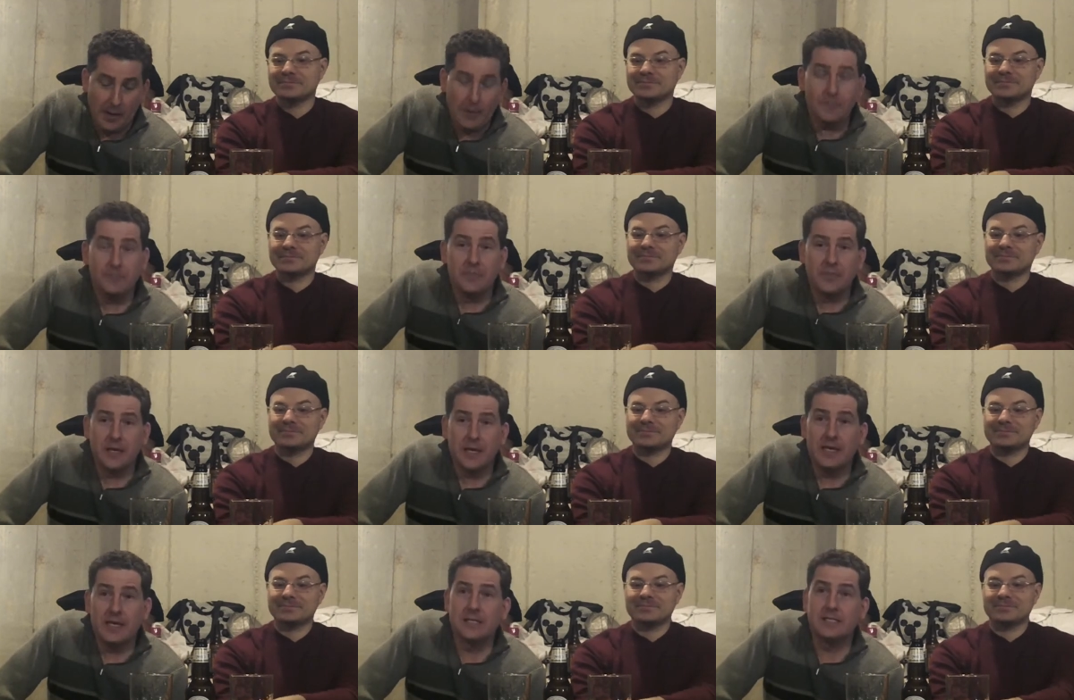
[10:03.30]
Speaker 1: well,
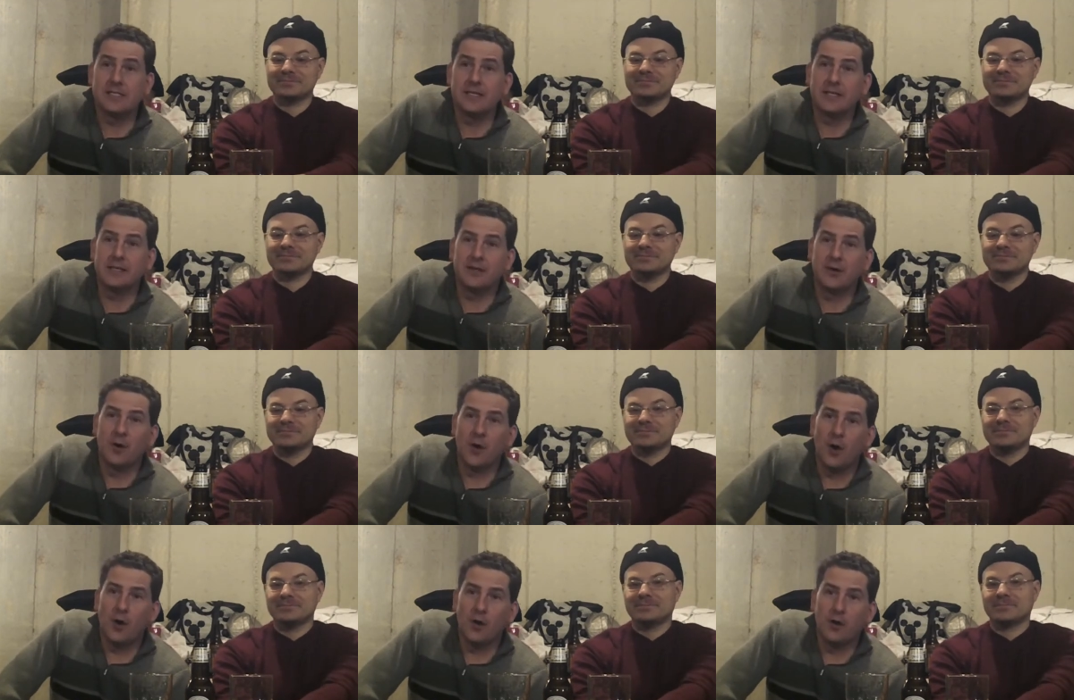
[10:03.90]
it's at the
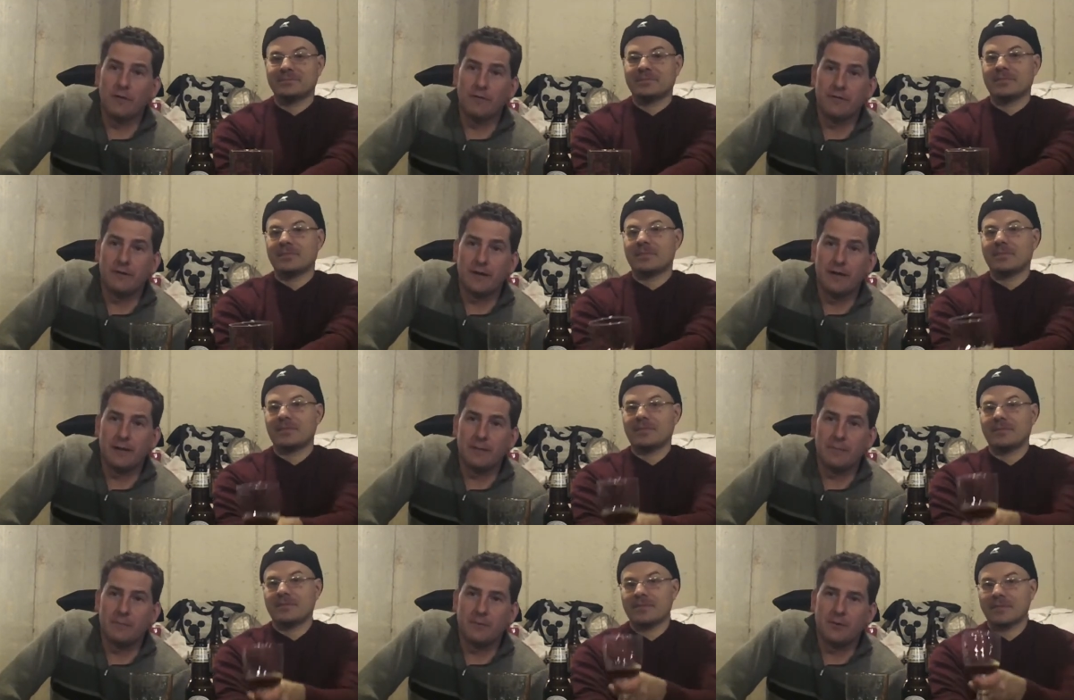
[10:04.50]
Hall of
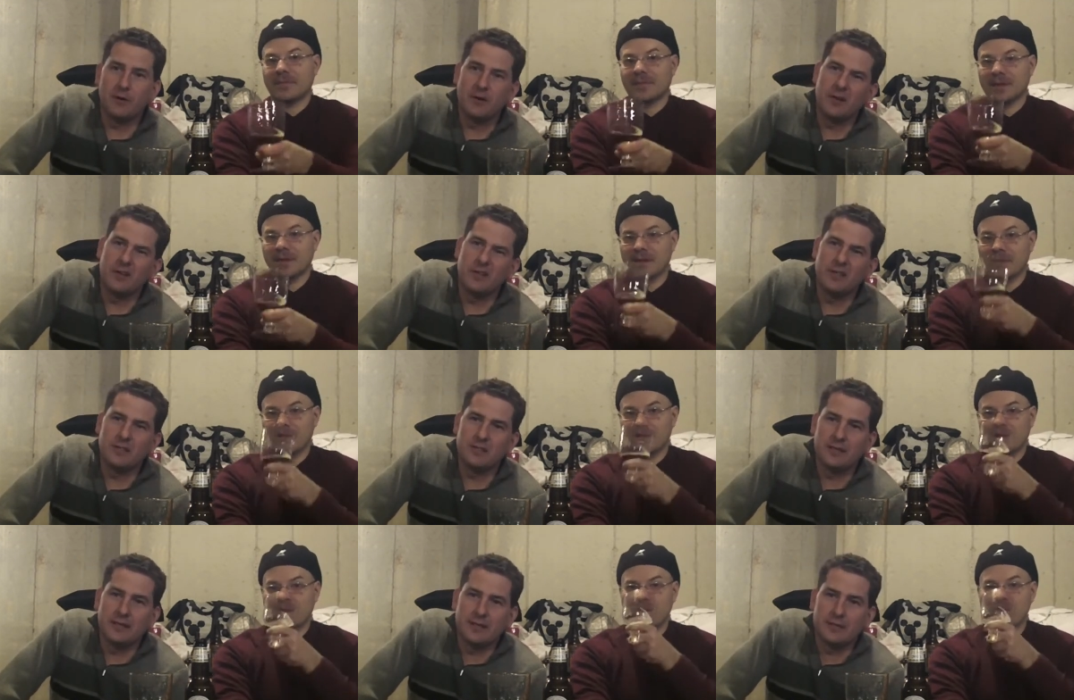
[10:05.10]
Fame, or at
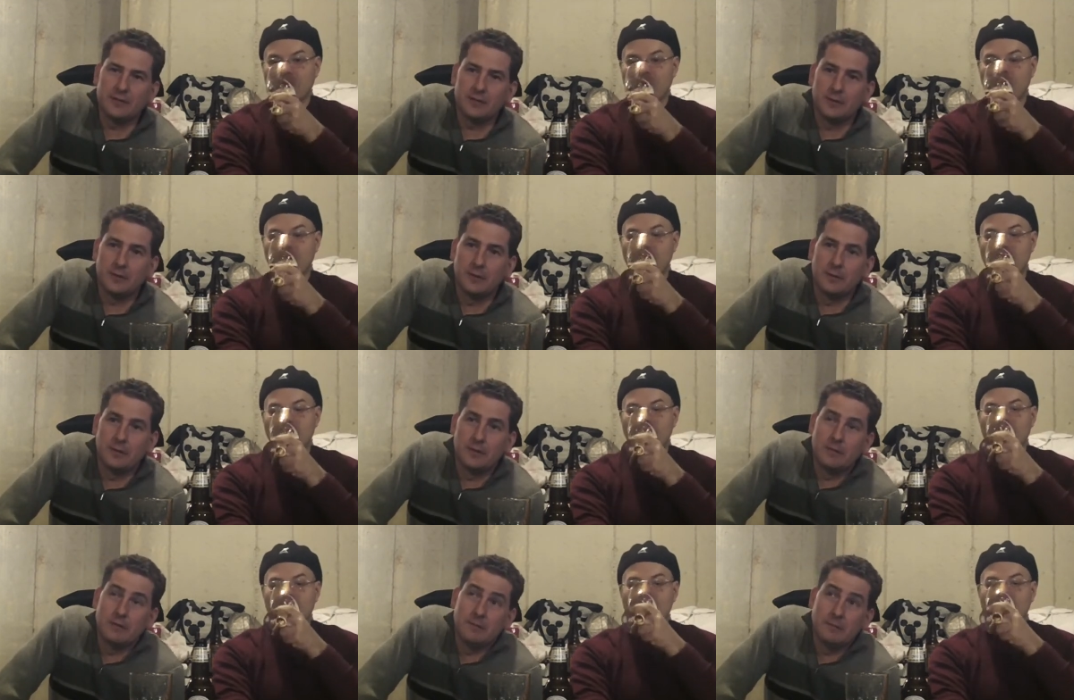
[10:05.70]
least next
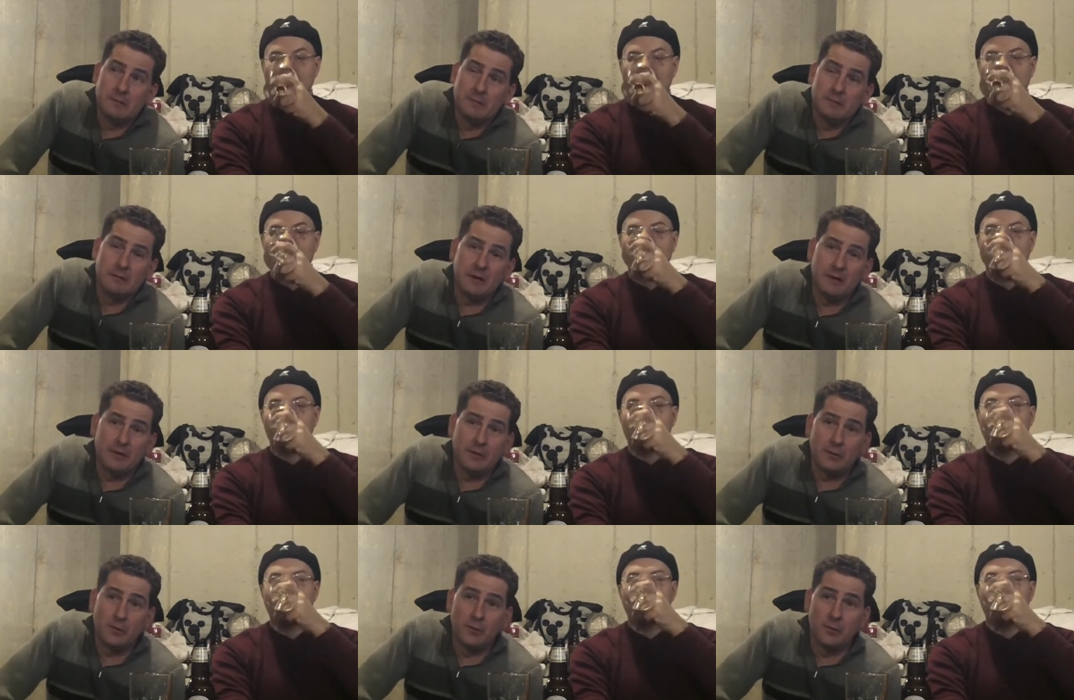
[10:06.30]
door, or around
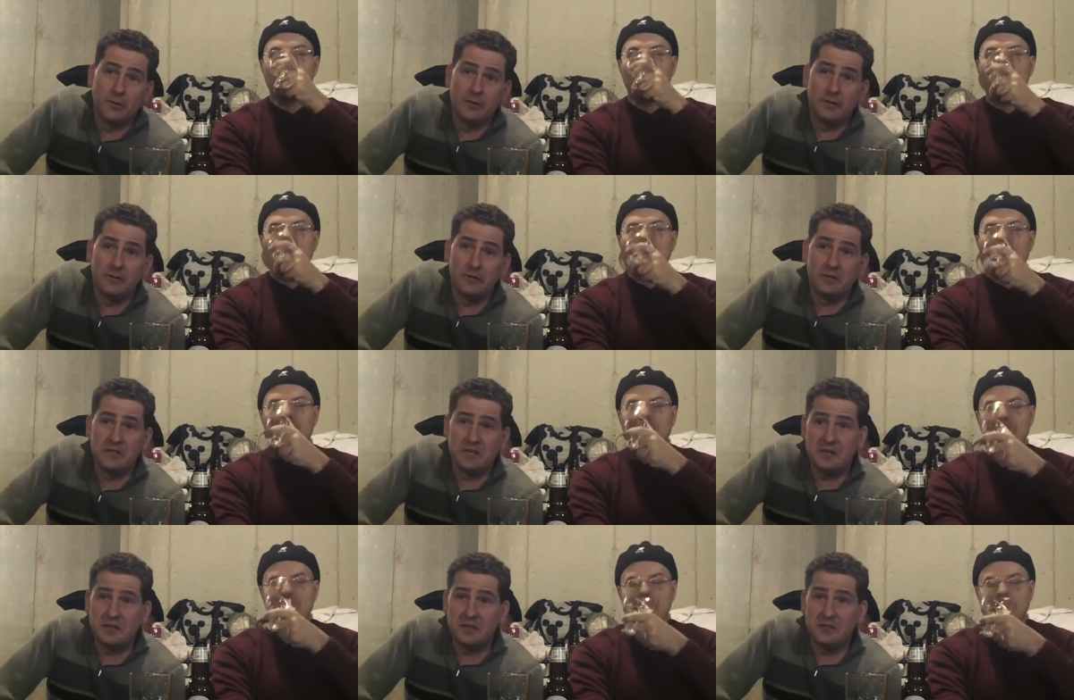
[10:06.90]
the corner, or
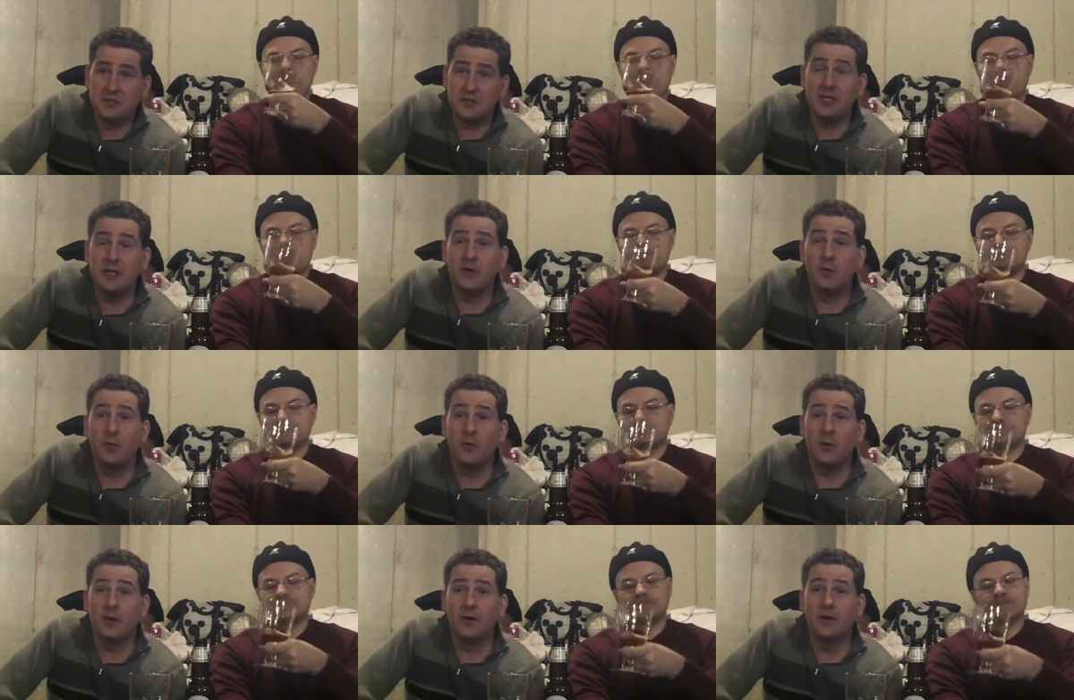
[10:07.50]
down the street,
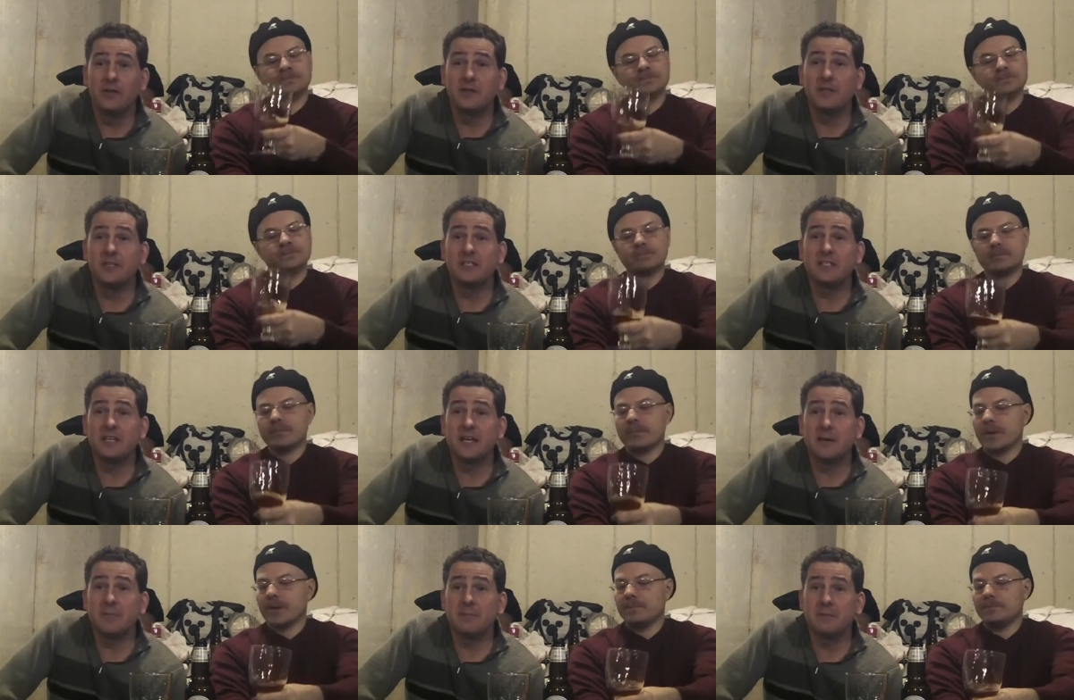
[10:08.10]
or in the
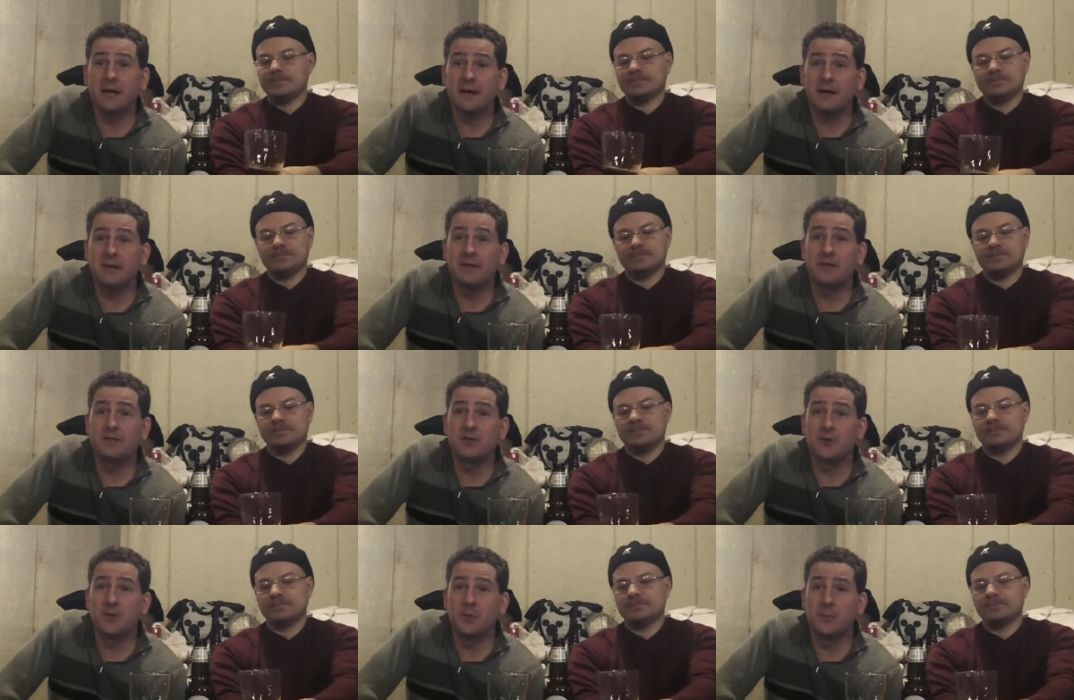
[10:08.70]
same town
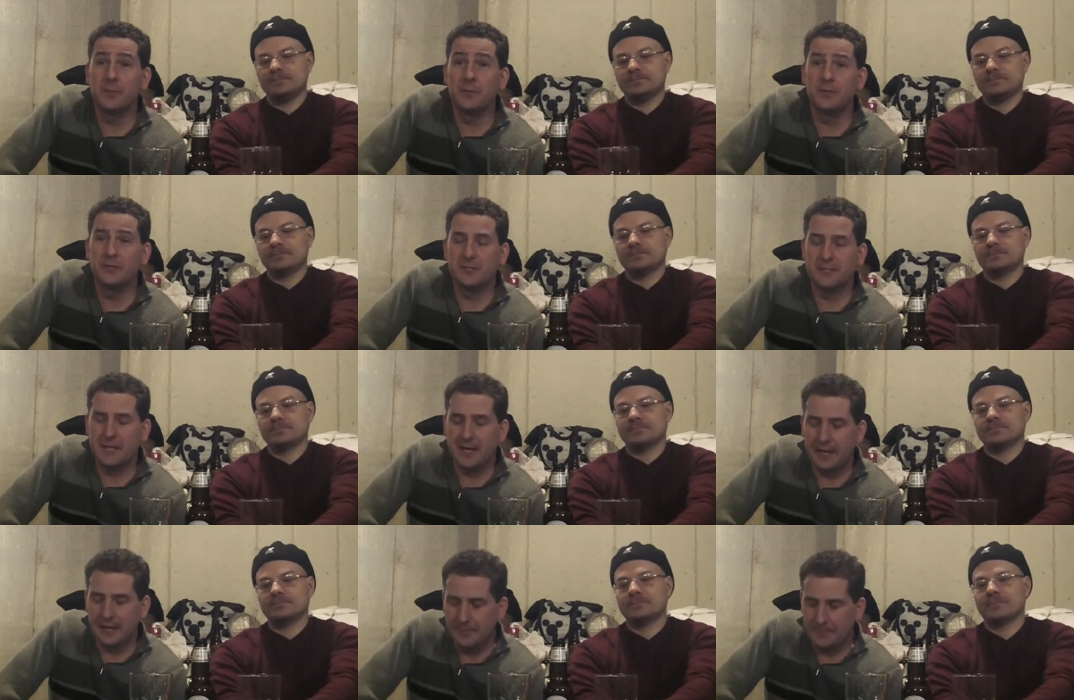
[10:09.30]
as
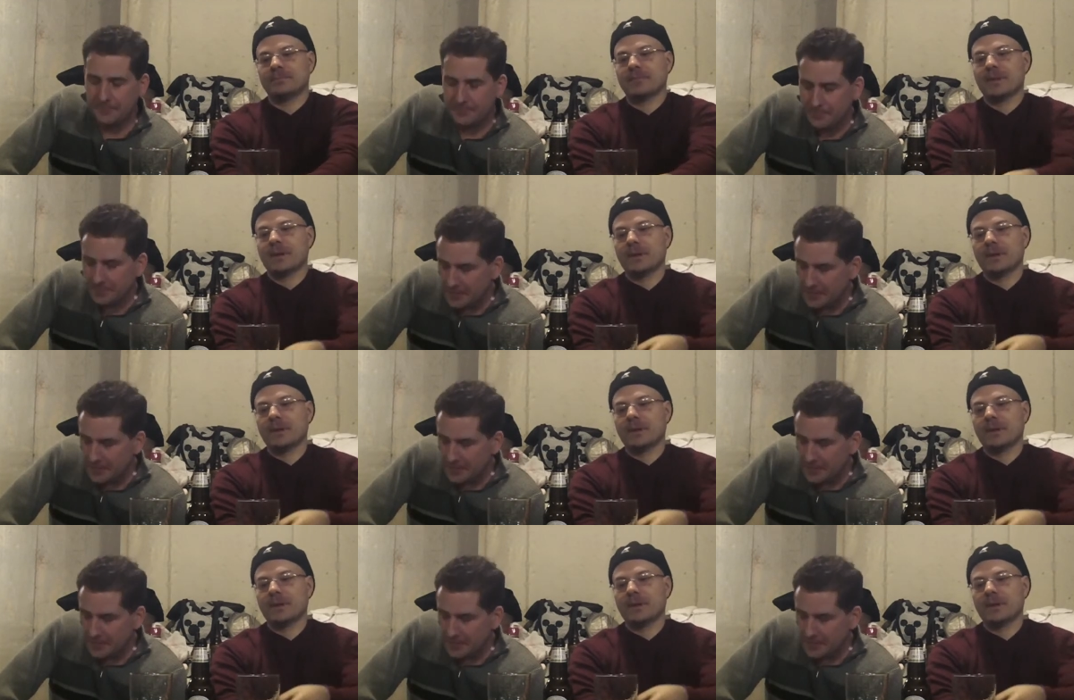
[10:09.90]
Cooperstown.